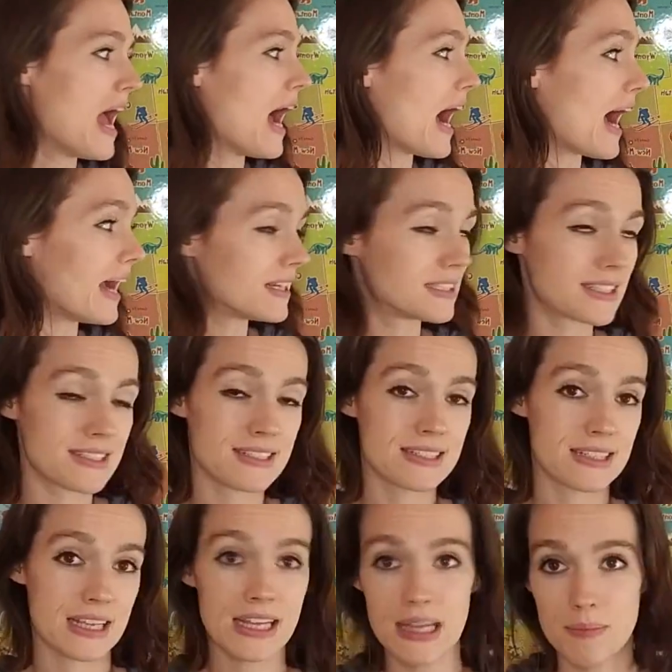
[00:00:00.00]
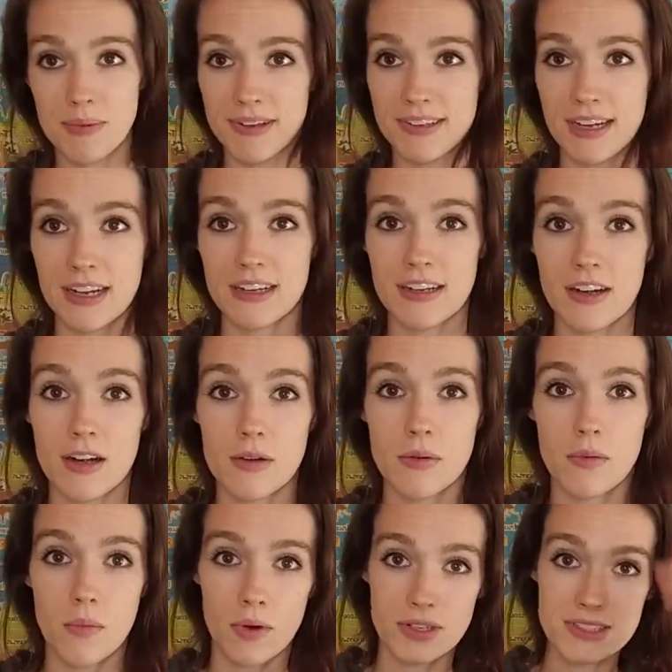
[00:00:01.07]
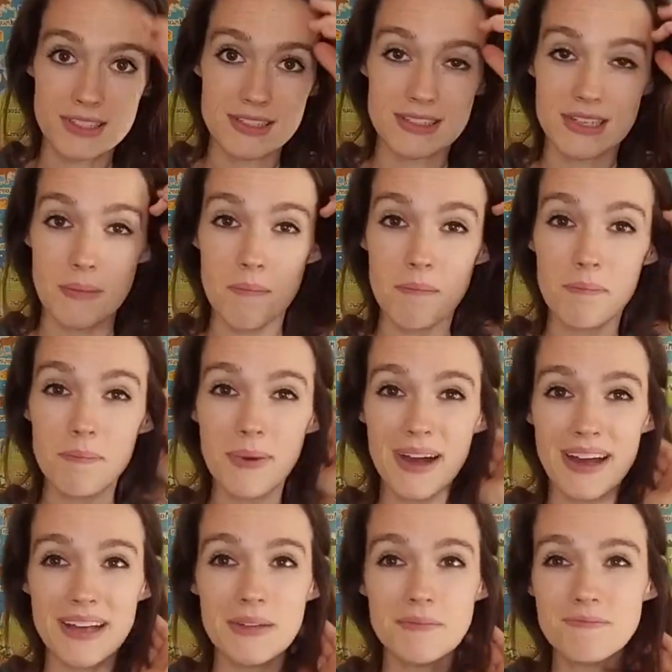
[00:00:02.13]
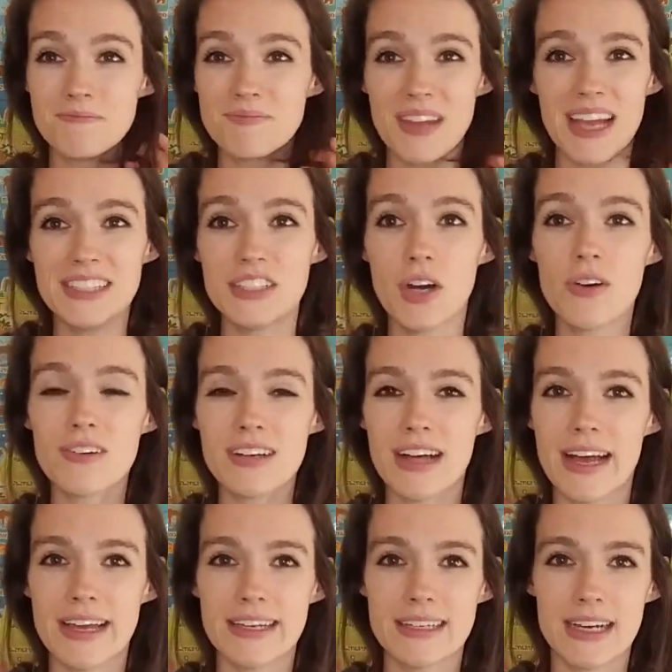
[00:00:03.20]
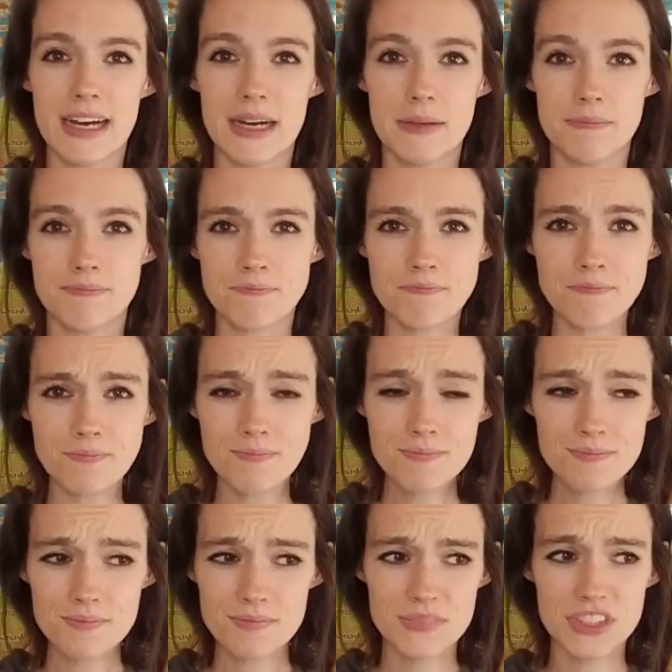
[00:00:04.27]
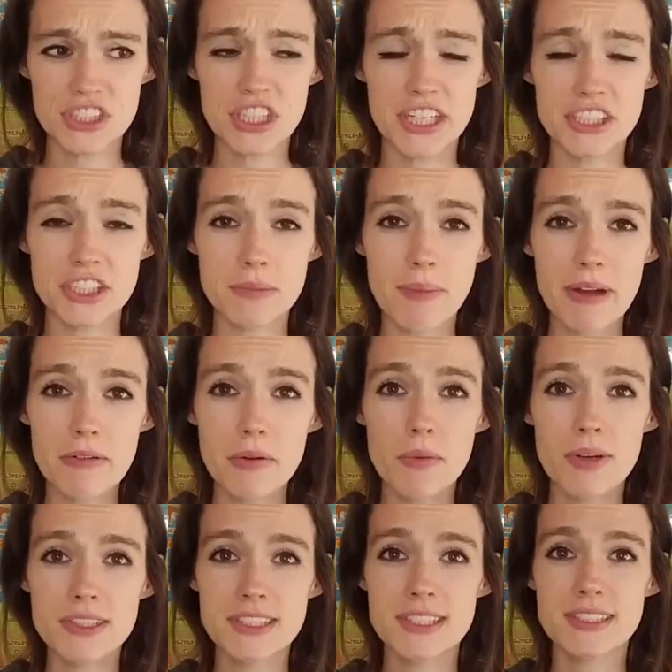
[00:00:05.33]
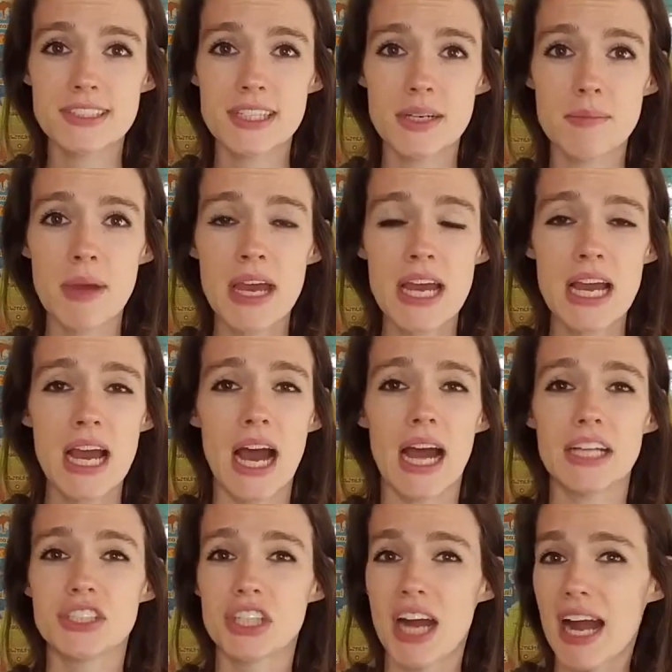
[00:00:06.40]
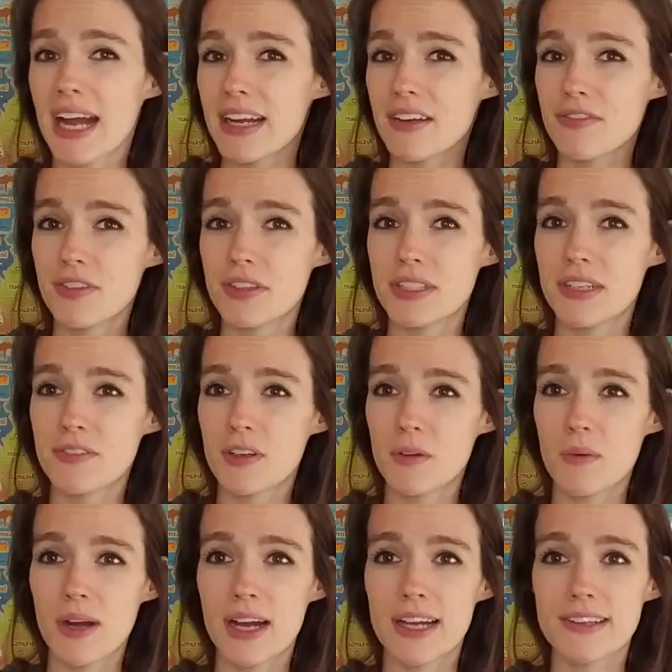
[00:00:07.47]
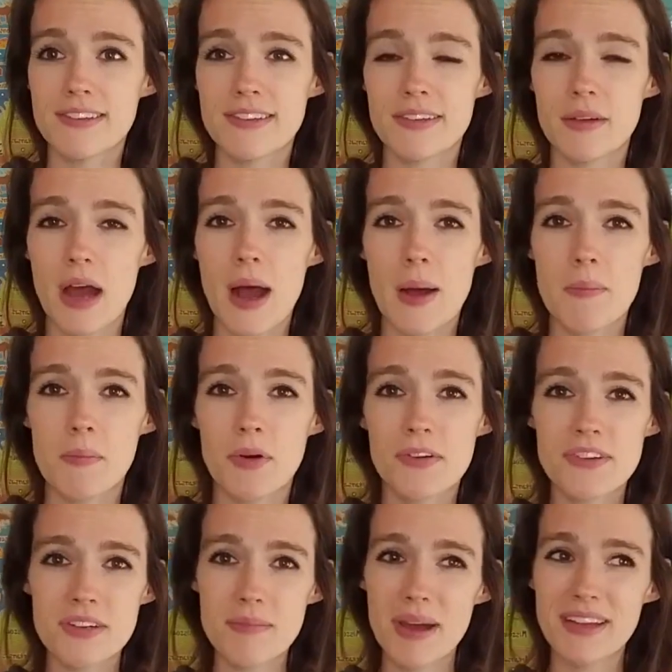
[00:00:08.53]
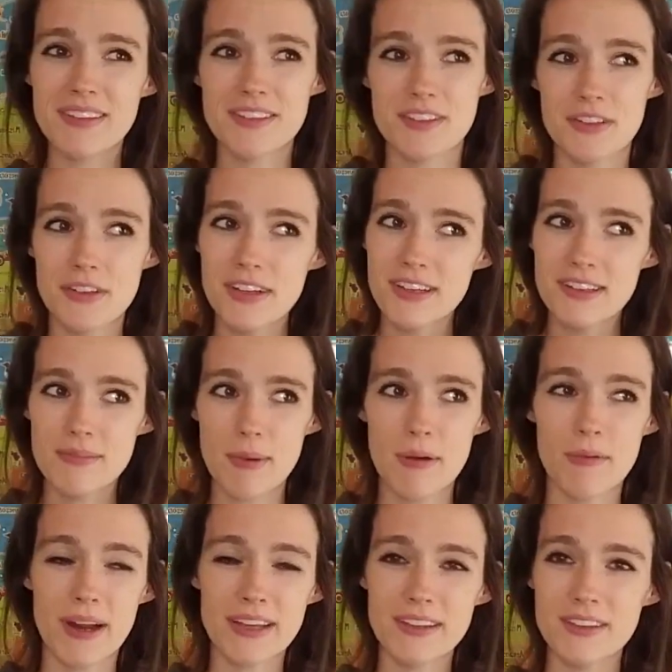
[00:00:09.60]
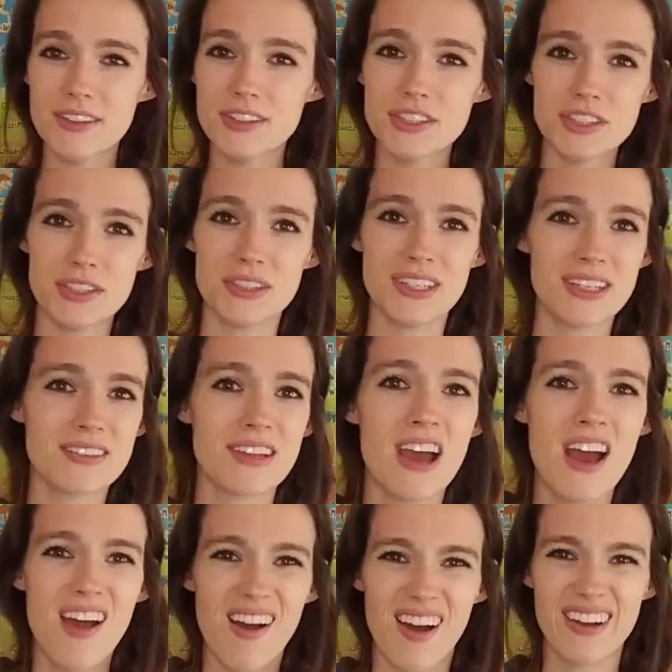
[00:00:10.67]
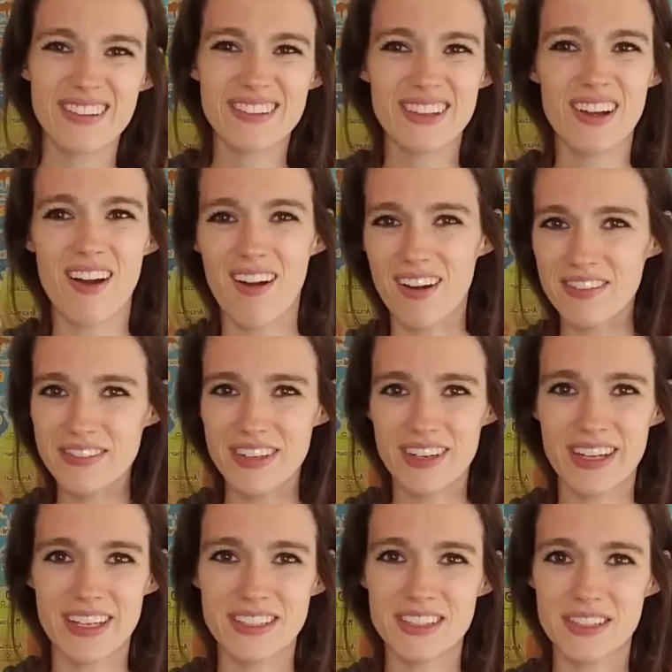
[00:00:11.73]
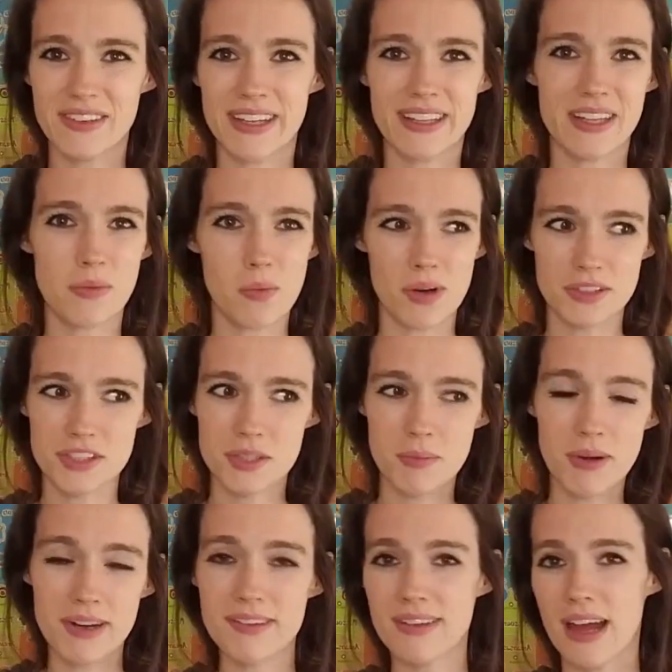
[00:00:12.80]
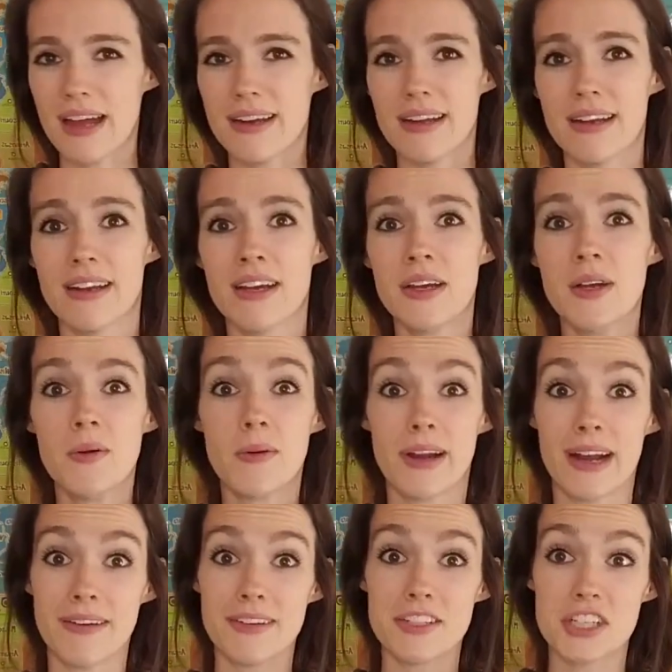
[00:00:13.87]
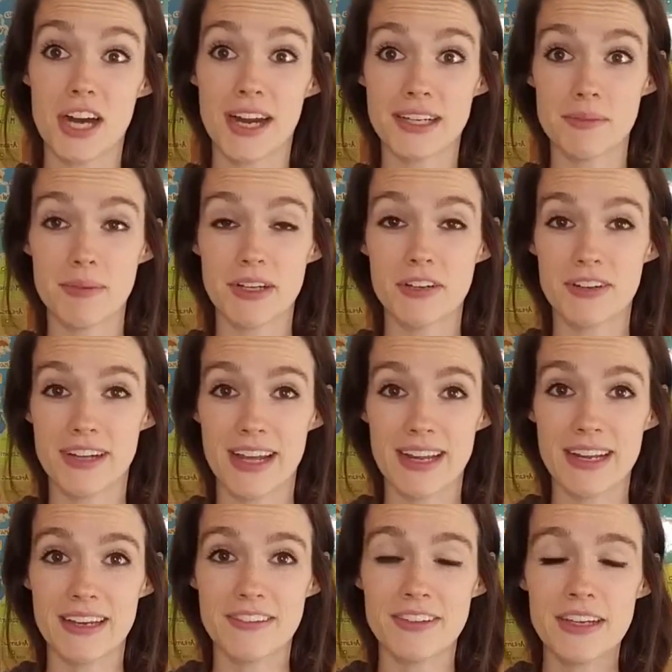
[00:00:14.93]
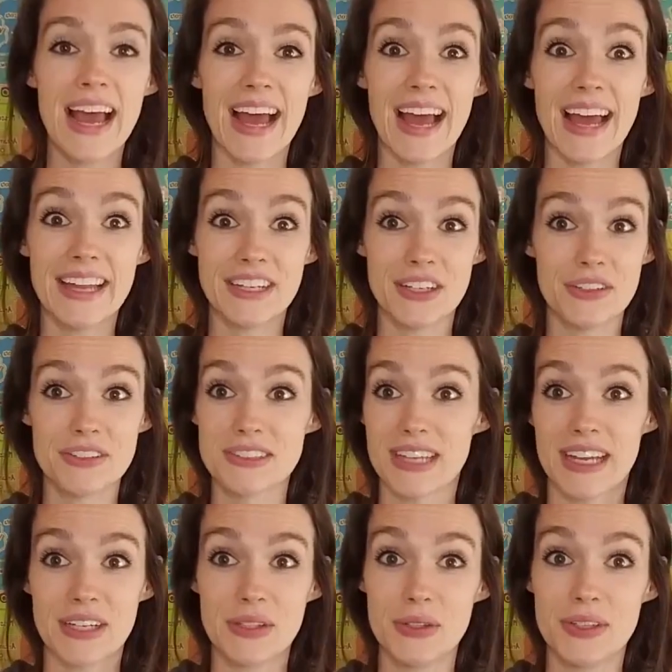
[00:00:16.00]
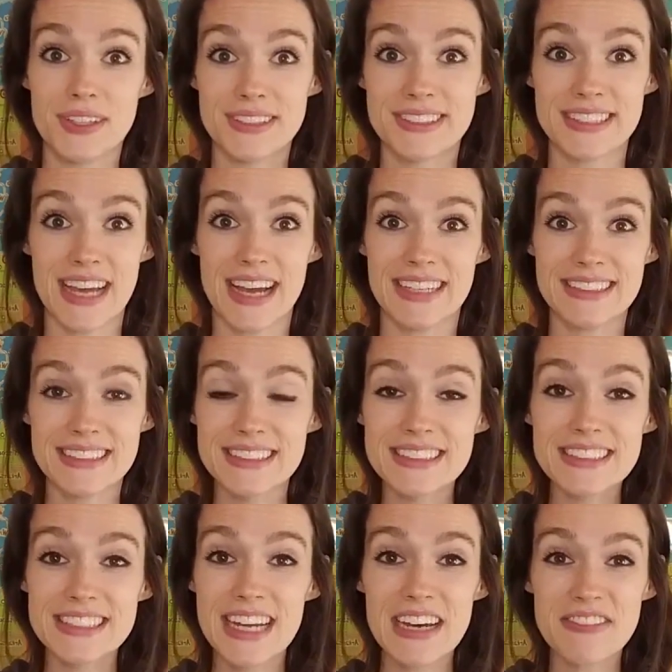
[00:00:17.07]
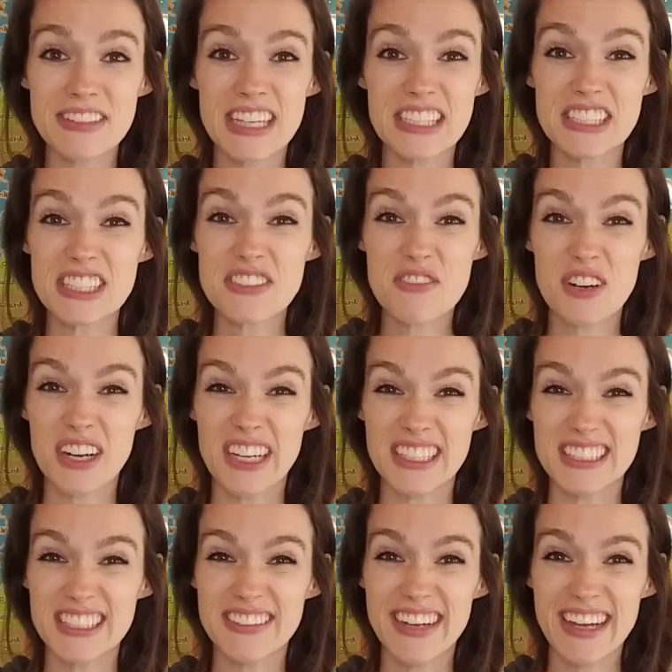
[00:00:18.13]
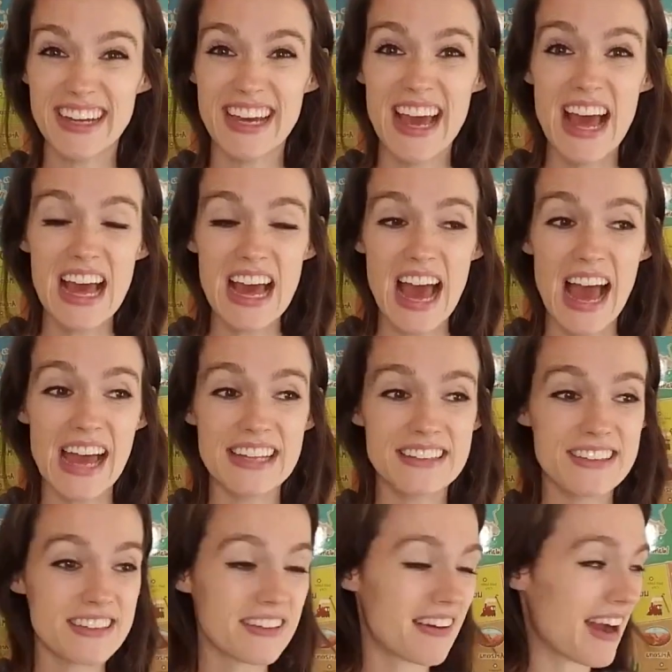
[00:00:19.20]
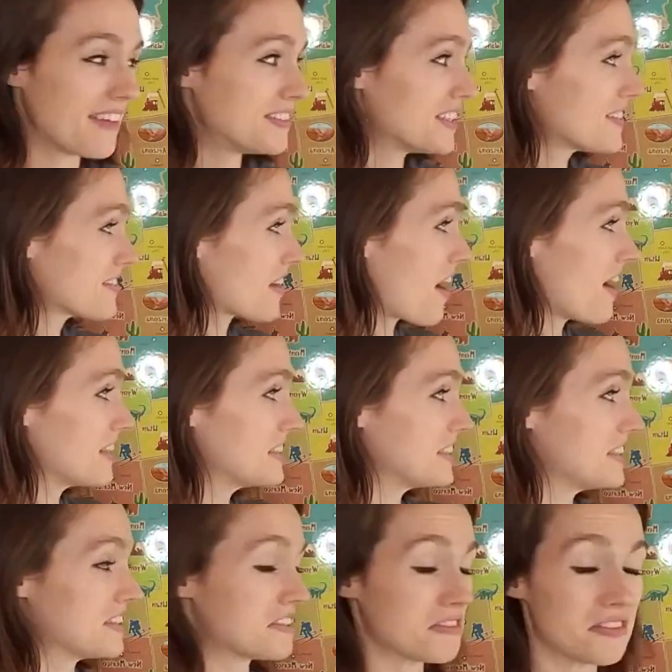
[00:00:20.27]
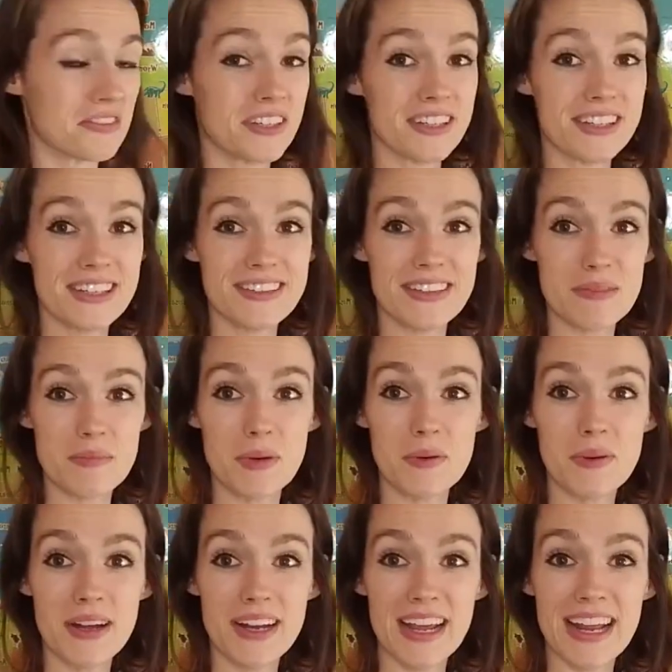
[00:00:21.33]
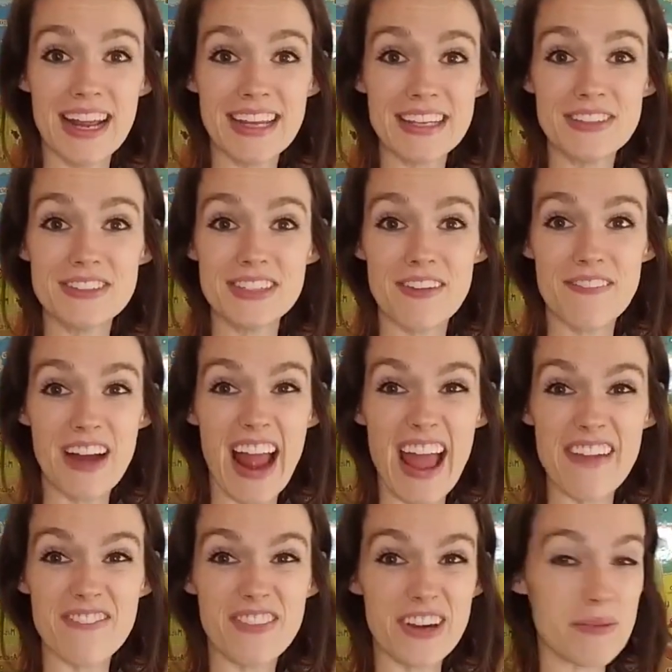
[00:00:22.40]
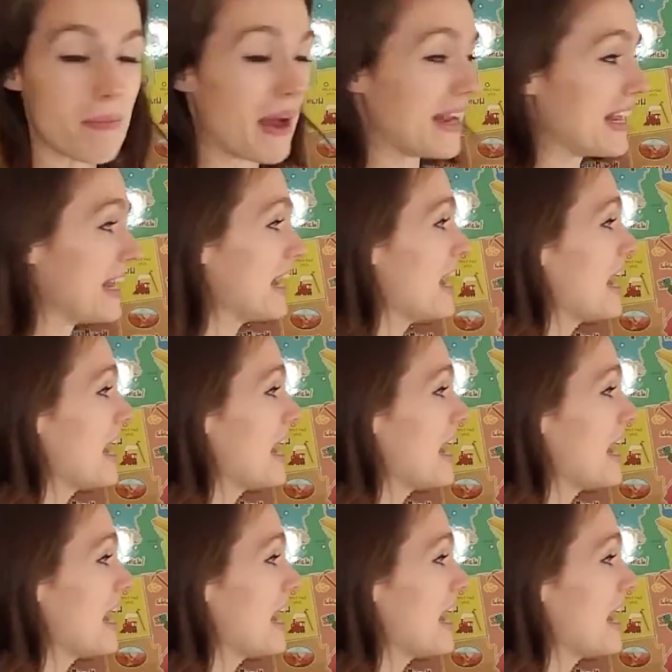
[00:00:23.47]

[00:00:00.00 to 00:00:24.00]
I just keep a secondary reward system, but I don't like changing my reward system. I tried a few different ones. Most of my students, my regular students, honestly aren't very into it. They weren't super excited when I was trying to be creative and use like Google Slides and stuff. They just weren't into it. And so I've just gone to this really simple one, and I use it for everybody.